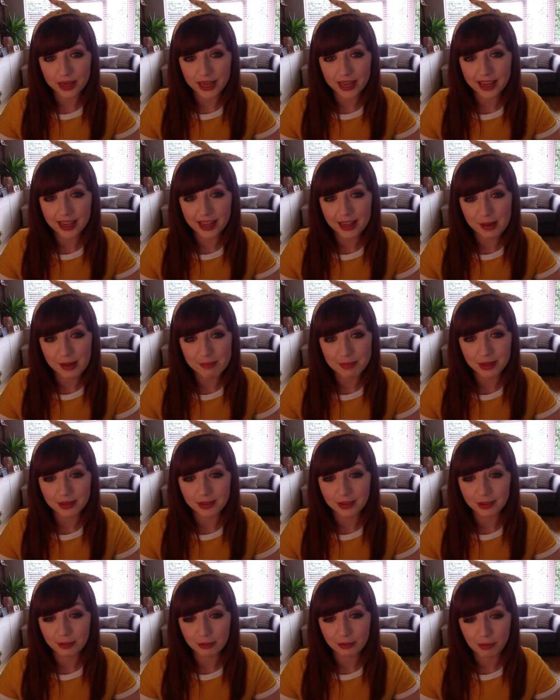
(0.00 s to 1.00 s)
week and that
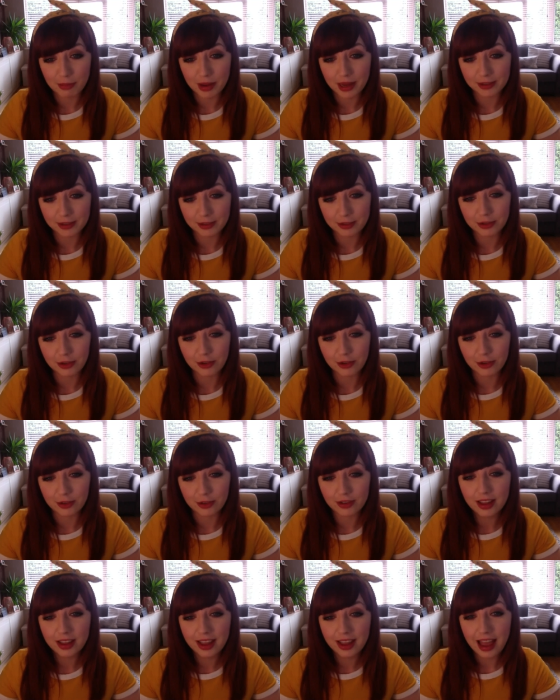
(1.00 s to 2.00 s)
business remains
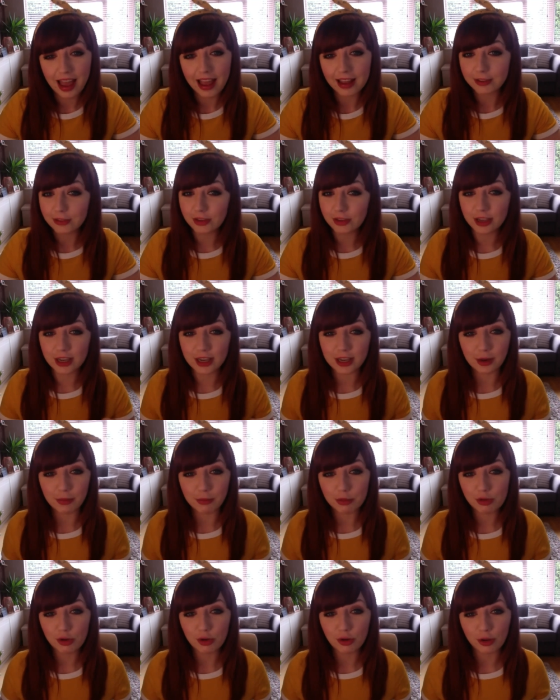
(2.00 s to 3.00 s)
strong. And Janine, I'm
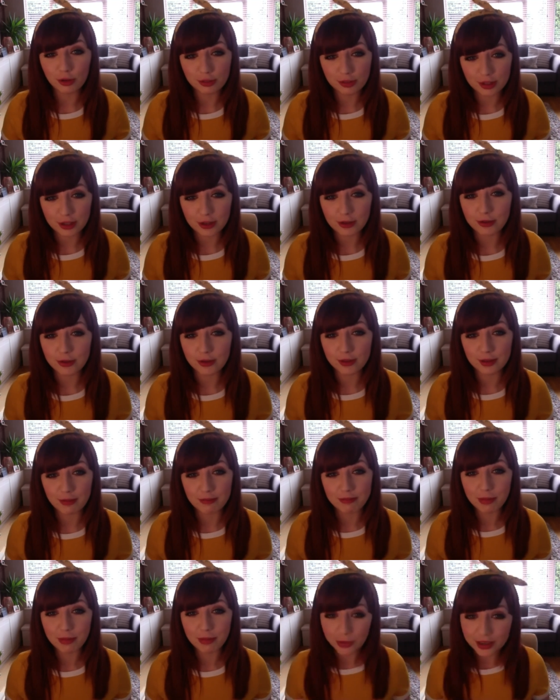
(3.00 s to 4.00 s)
sure I'll see you at
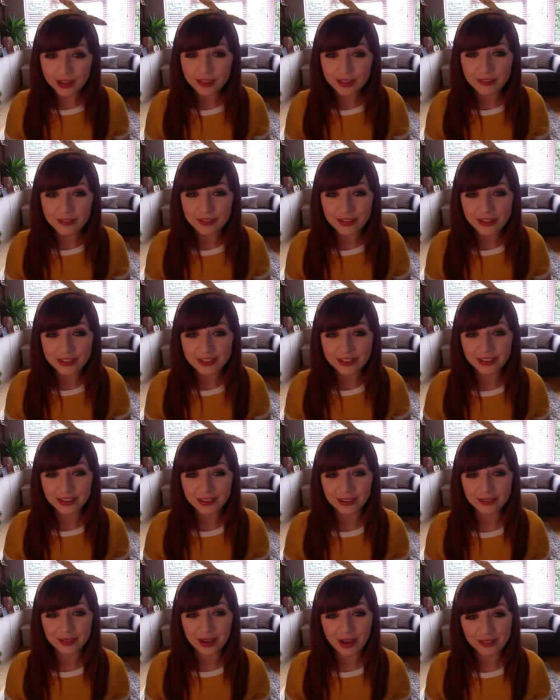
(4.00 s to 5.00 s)
some point in the future
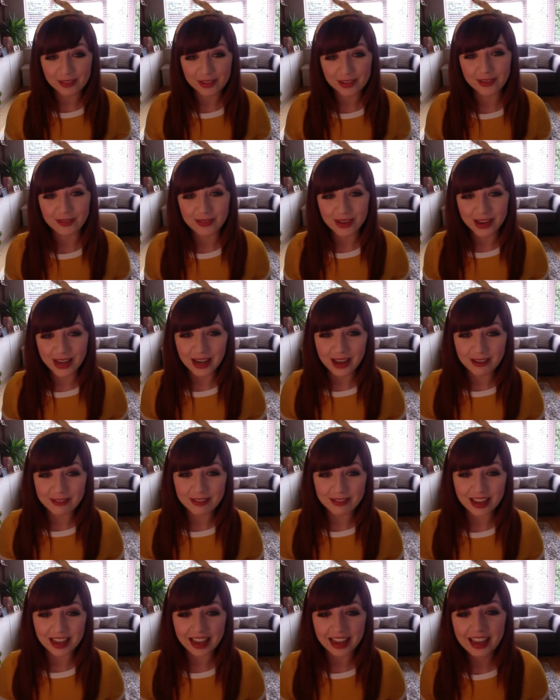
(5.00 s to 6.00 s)
as well, which will be
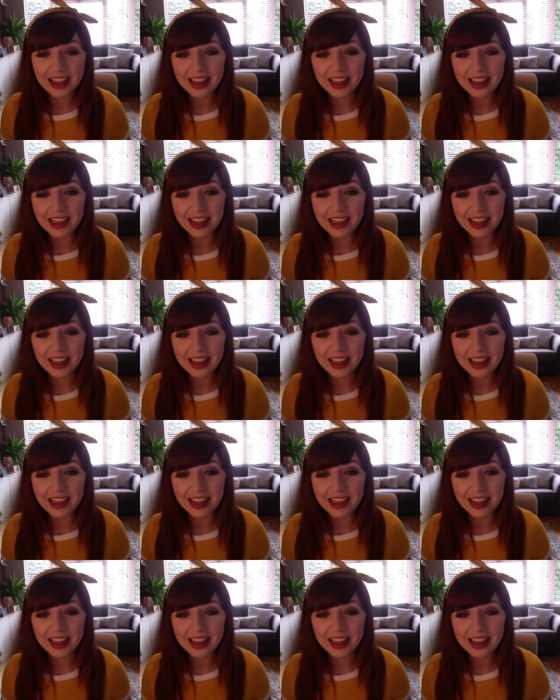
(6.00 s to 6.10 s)
lovely.